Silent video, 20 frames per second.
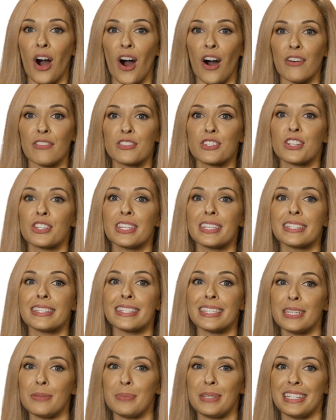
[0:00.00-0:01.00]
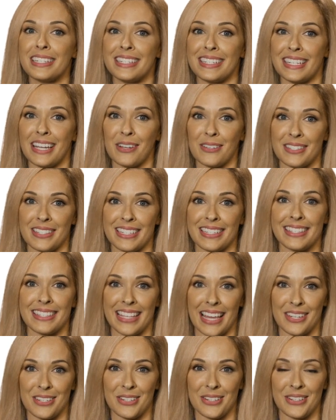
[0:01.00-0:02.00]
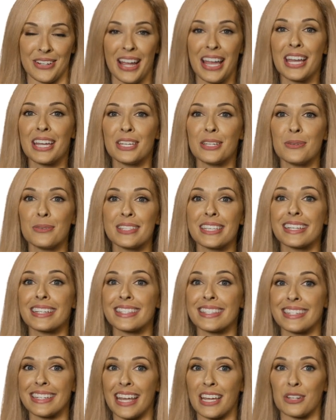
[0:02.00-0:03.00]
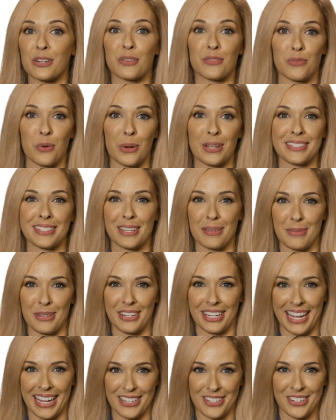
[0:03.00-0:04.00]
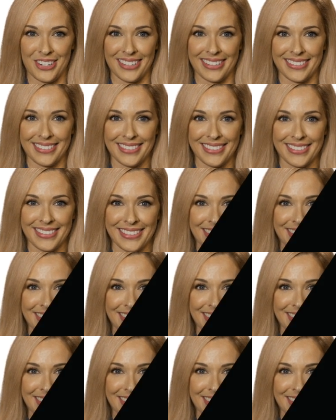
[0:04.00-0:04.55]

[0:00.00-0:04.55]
off to the CPDLC center using standard voice communication.